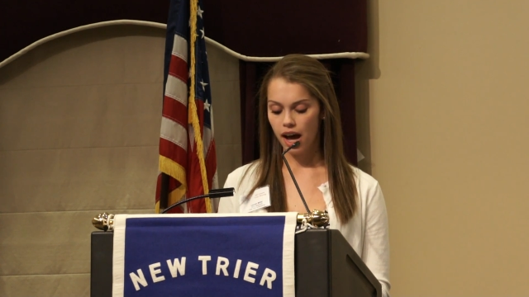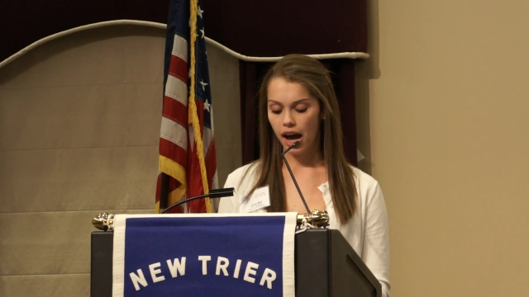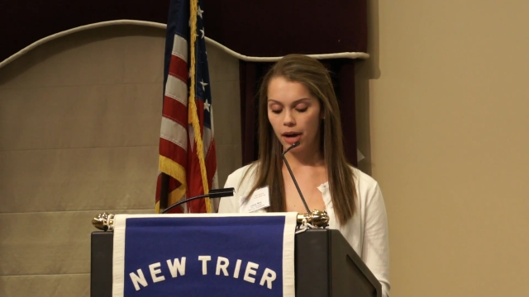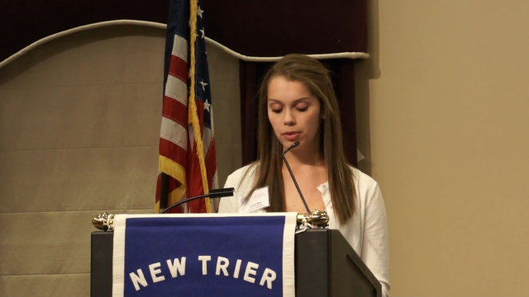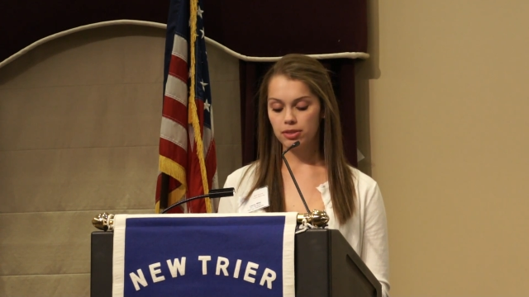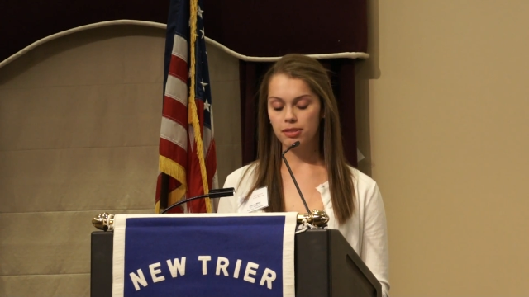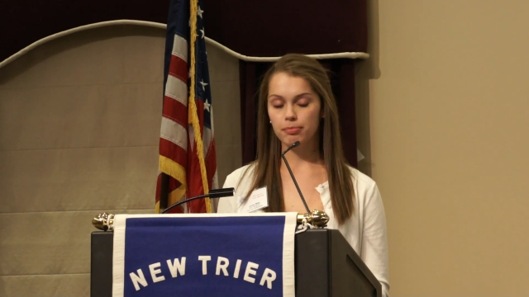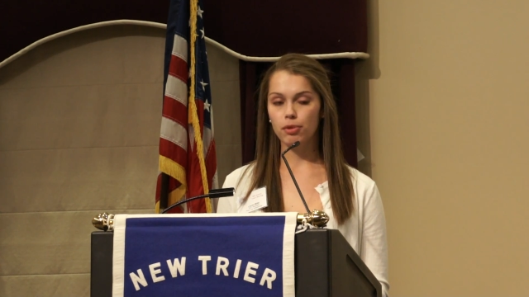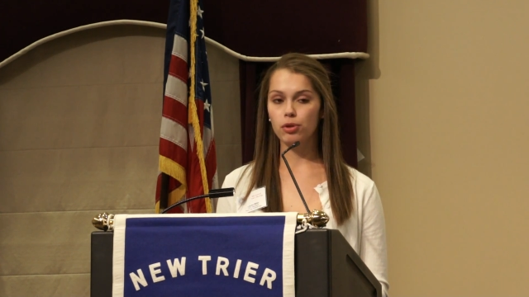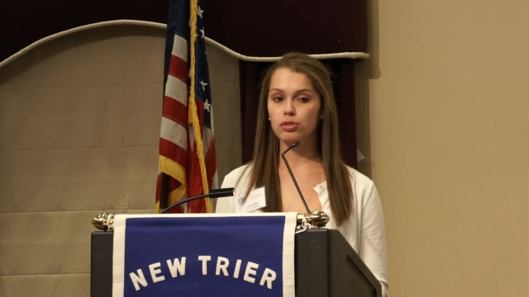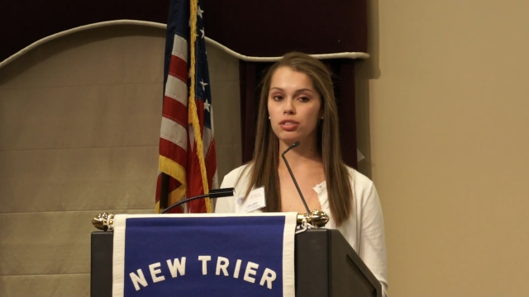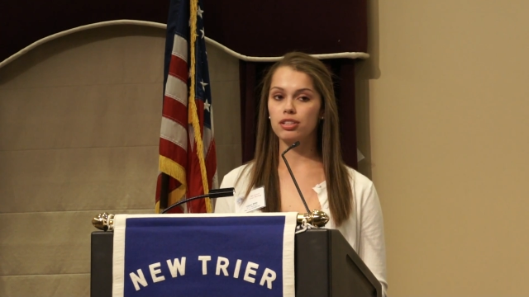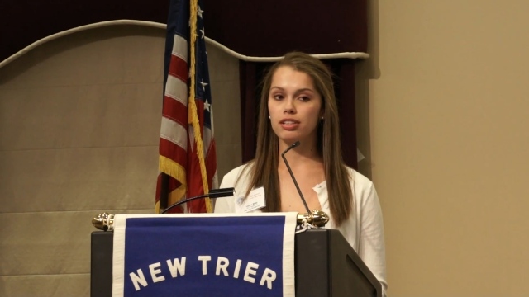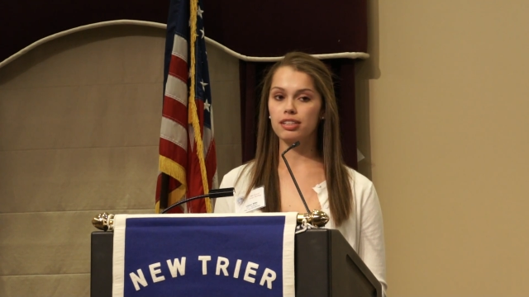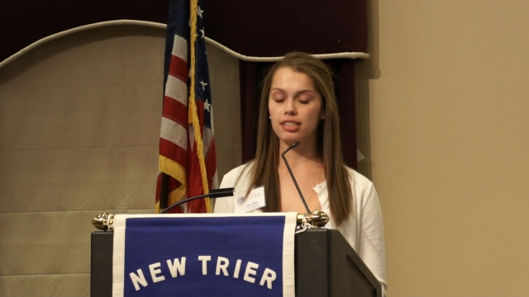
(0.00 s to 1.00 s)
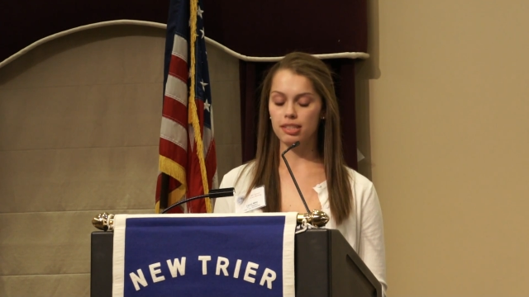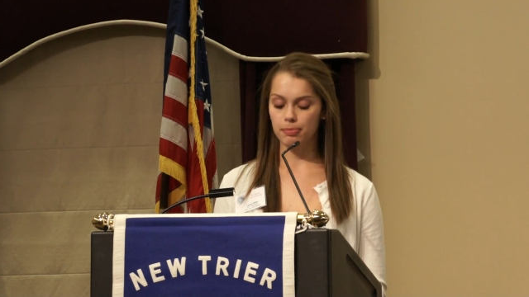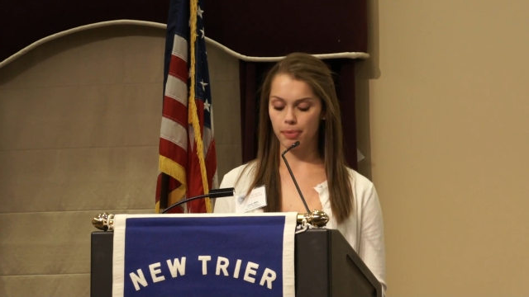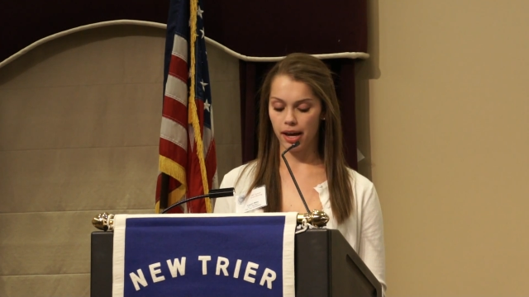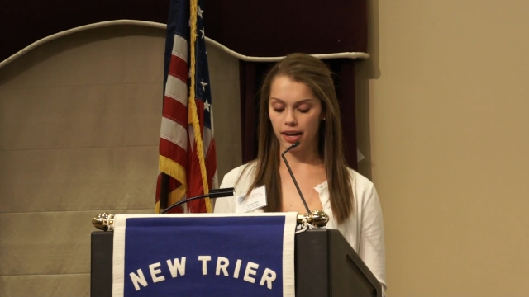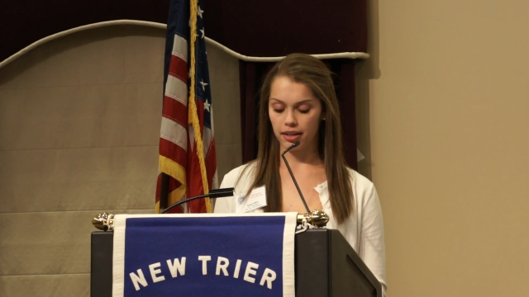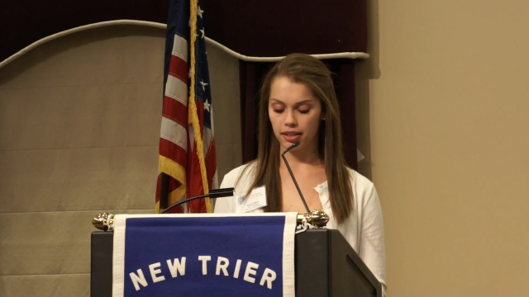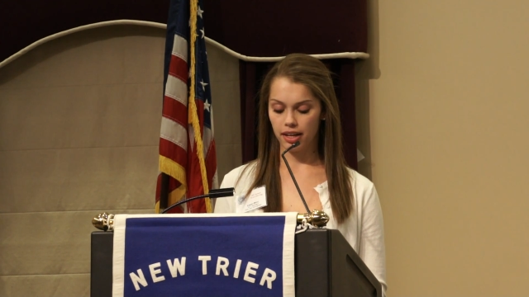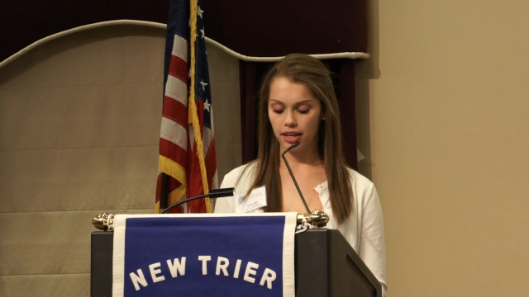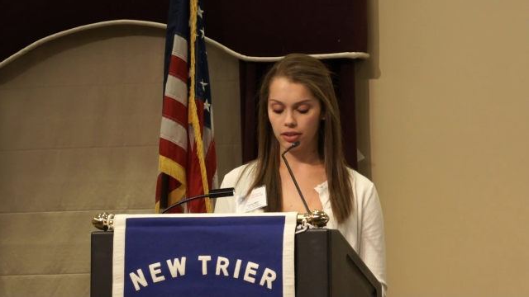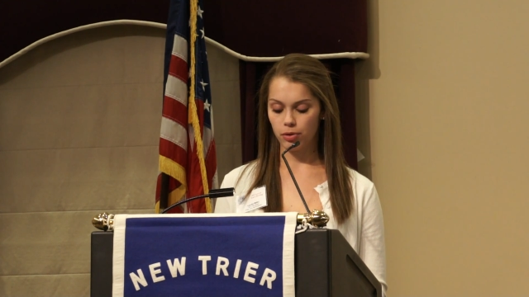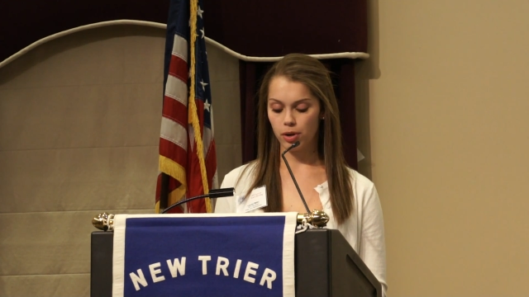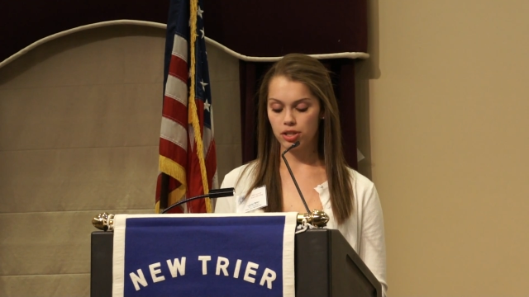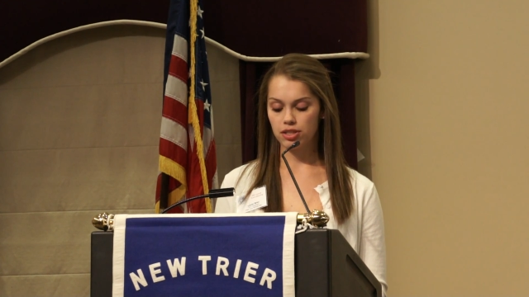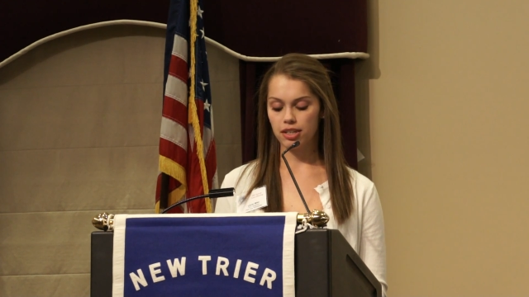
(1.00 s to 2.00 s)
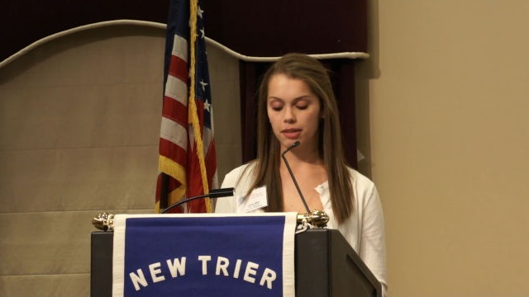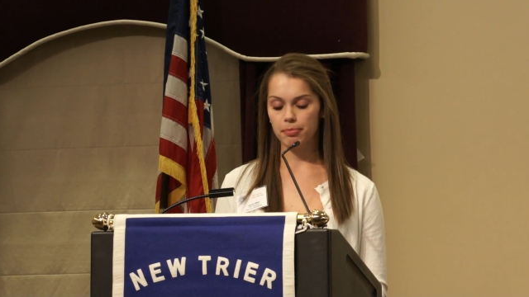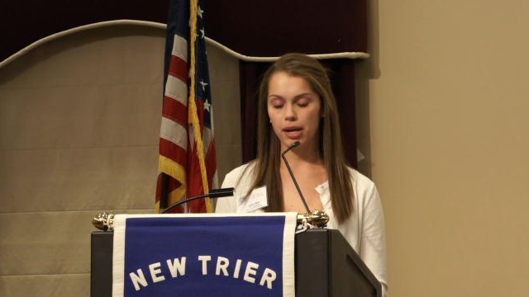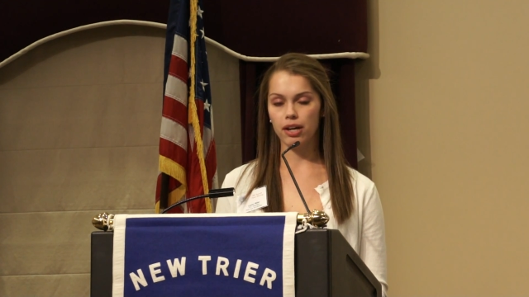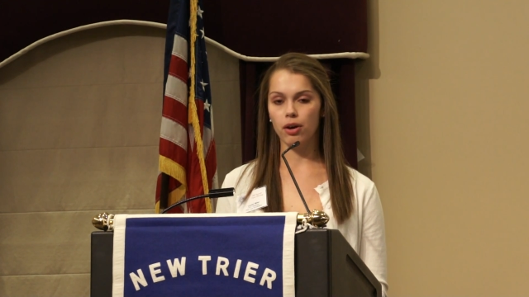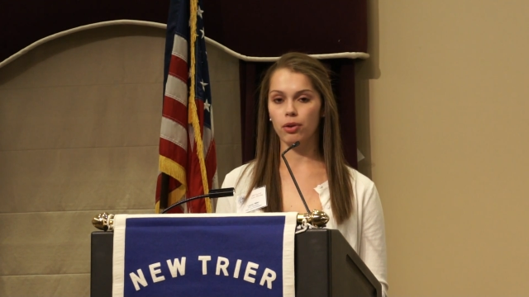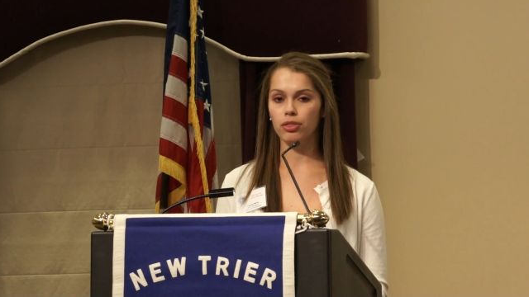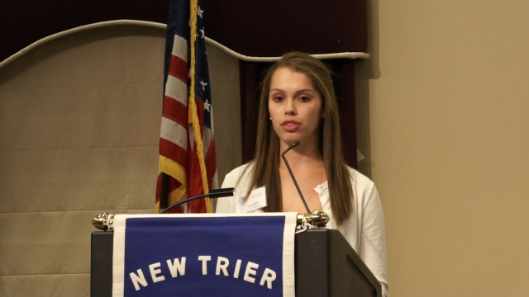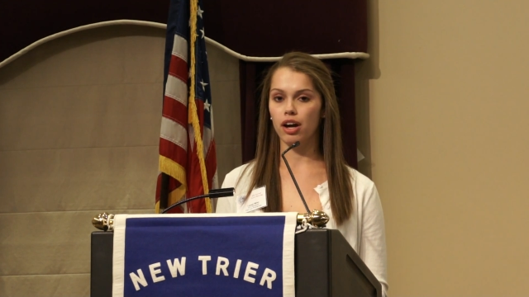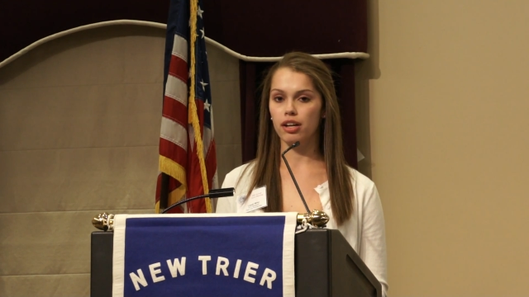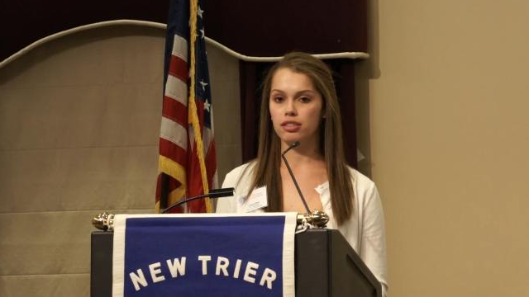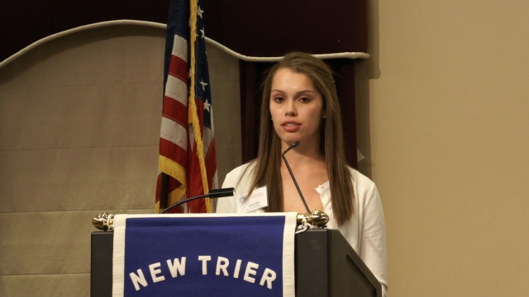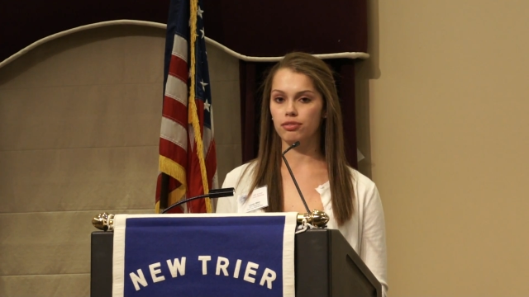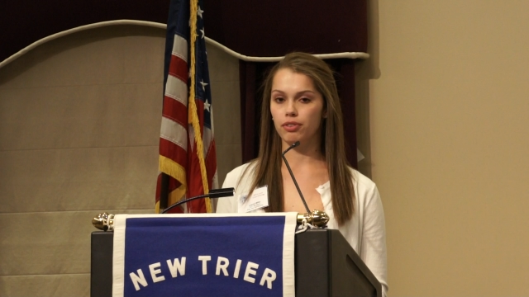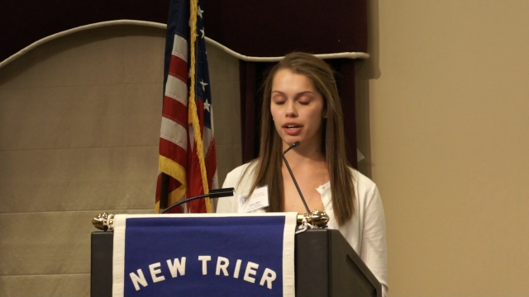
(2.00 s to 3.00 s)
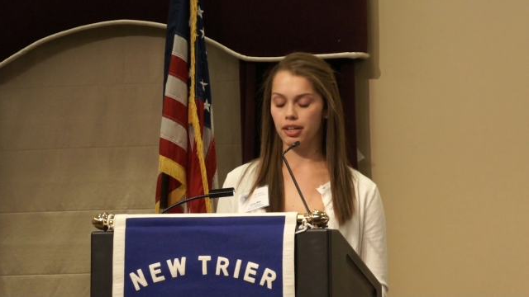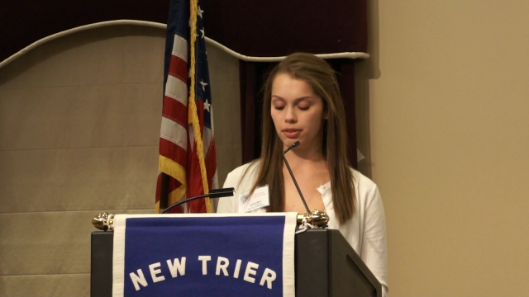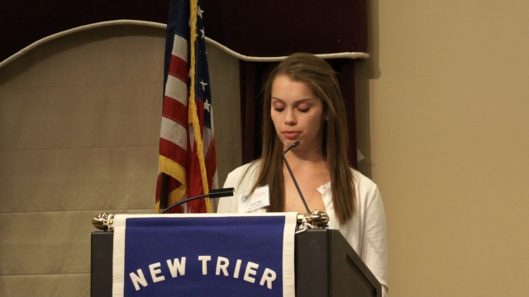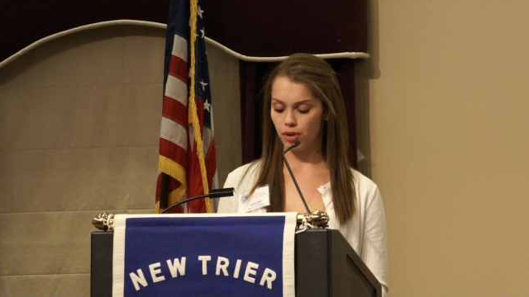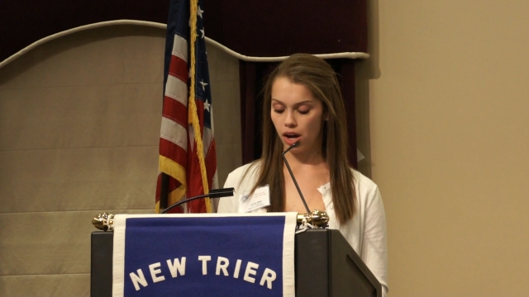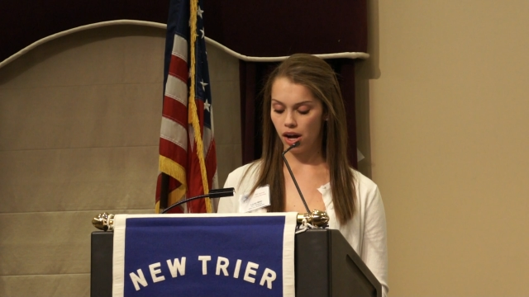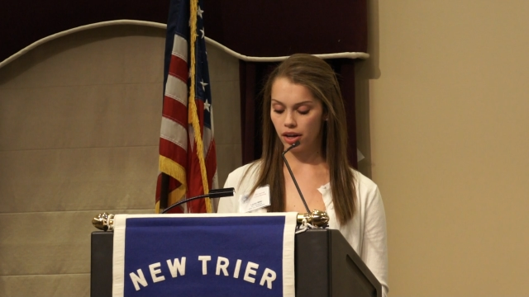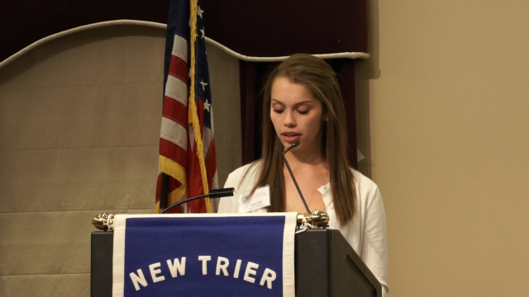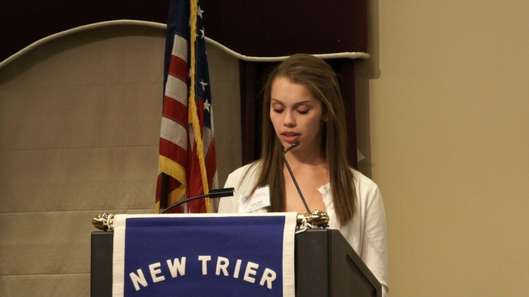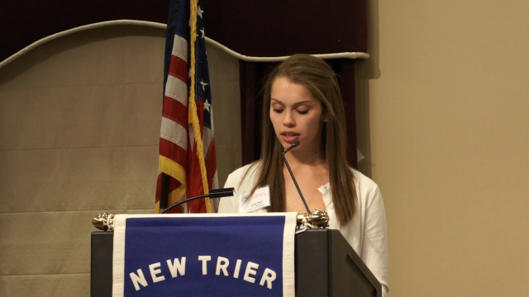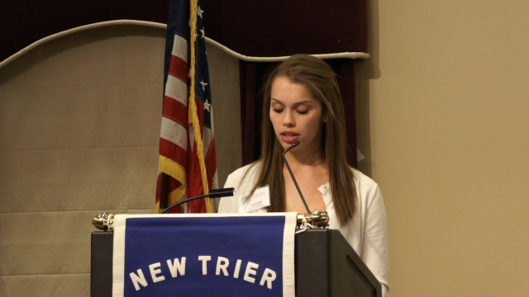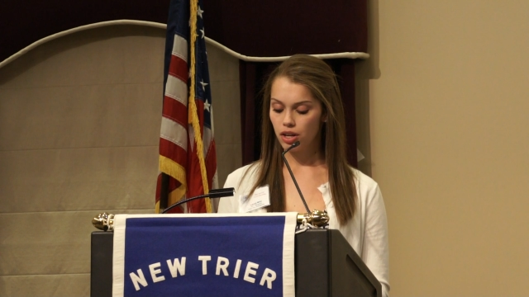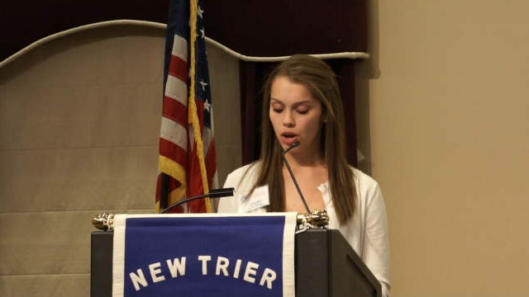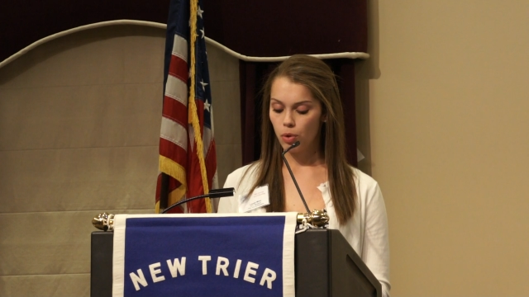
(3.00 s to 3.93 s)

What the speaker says: I was emotionally spent and questioning my own thoughts of right and wrong,